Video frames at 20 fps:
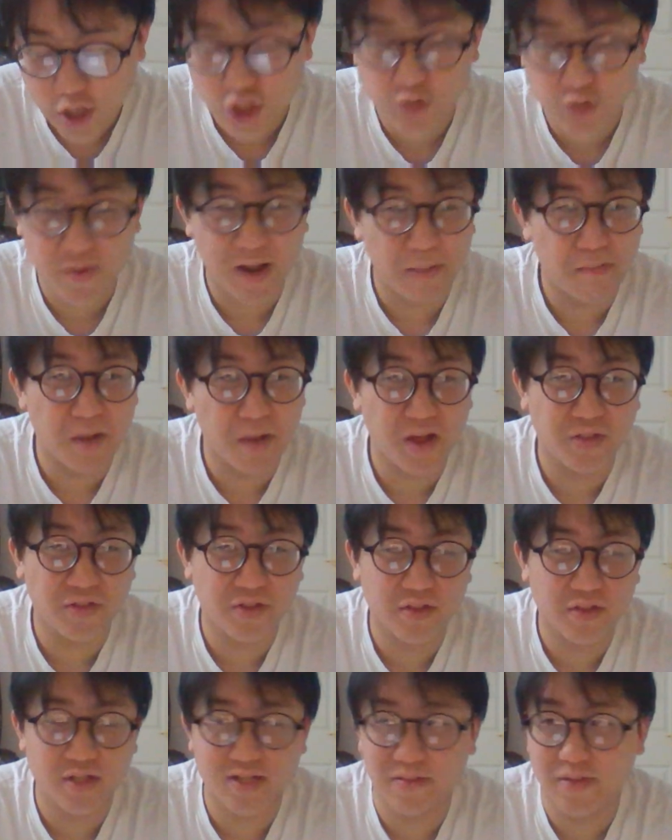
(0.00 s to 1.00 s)
It took me a
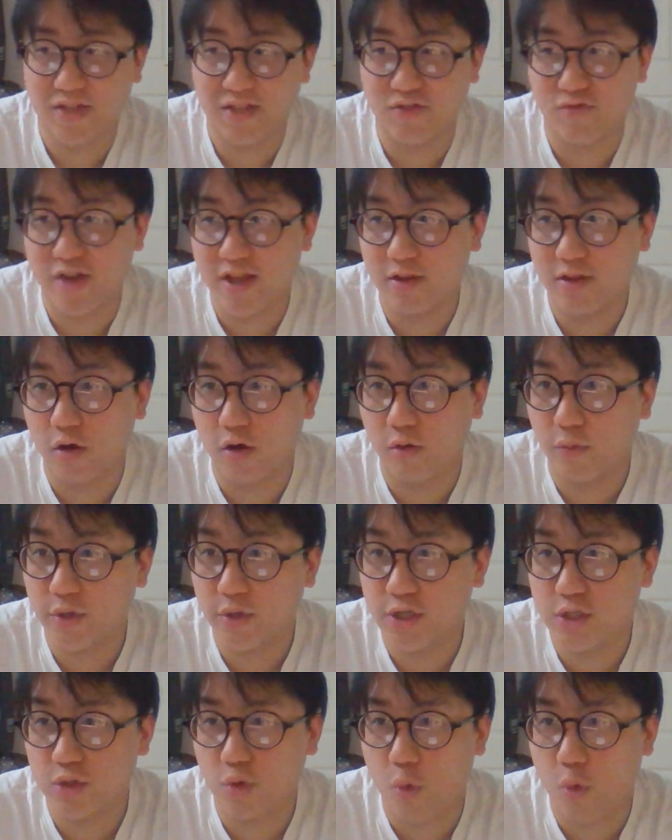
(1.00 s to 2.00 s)
month for something to read, though,
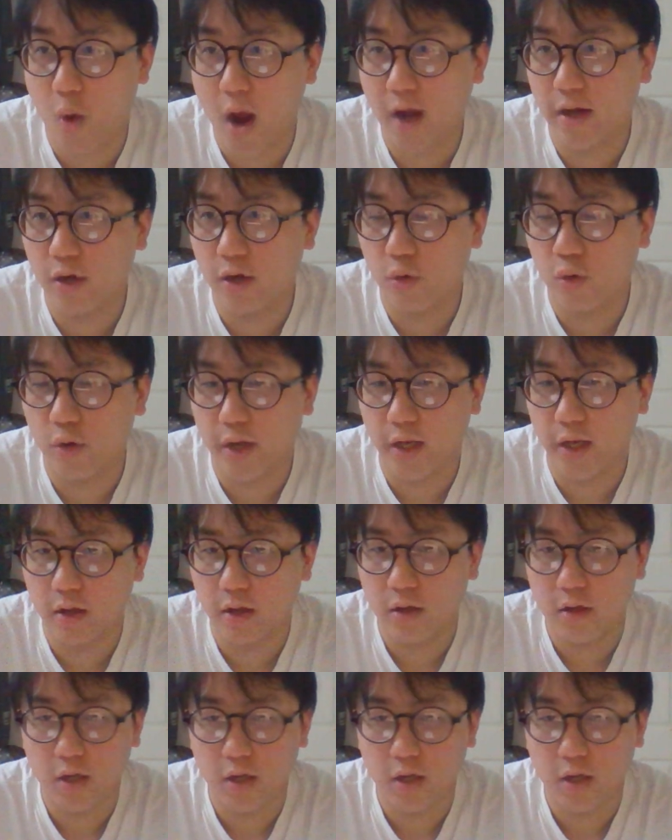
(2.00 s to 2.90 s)
which is quite annoying.